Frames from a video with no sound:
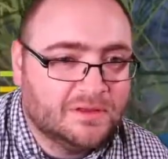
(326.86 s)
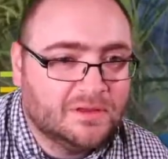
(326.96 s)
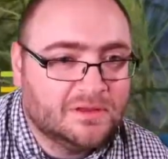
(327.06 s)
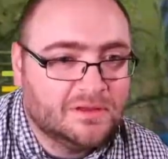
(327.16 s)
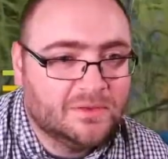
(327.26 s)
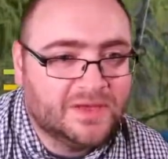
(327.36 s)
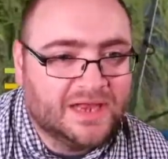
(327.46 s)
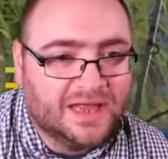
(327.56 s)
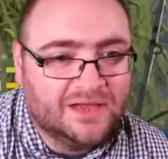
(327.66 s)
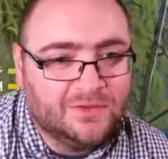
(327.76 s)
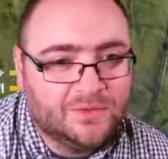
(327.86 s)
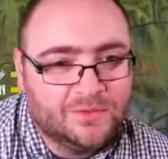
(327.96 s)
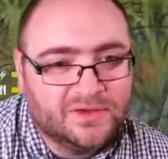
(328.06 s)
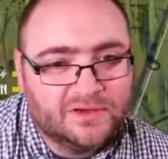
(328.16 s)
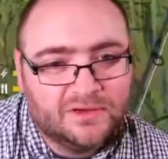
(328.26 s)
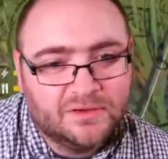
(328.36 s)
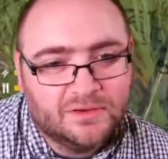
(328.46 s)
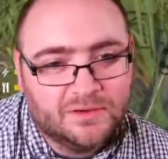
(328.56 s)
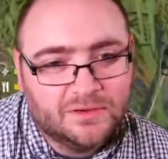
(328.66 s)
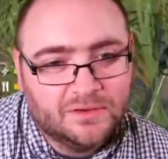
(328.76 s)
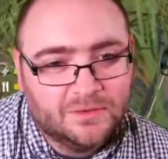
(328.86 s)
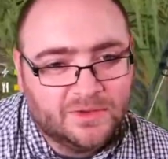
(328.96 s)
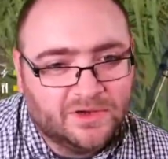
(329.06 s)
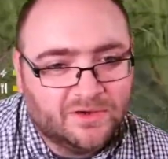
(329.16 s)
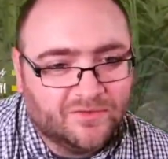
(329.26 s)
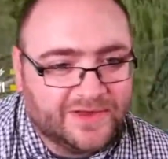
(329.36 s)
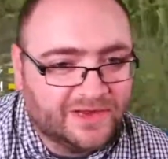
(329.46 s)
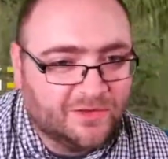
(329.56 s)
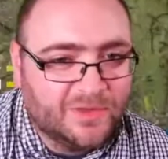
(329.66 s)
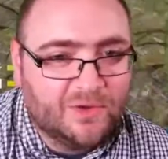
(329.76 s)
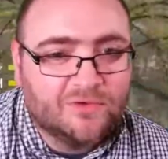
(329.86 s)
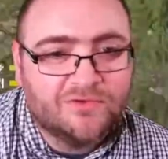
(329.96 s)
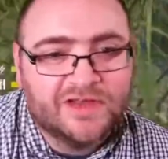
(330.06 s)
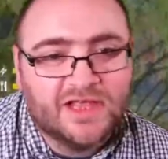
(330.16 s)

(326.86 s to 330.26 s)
Oh, hello. What we got? We got a ringing little bell already.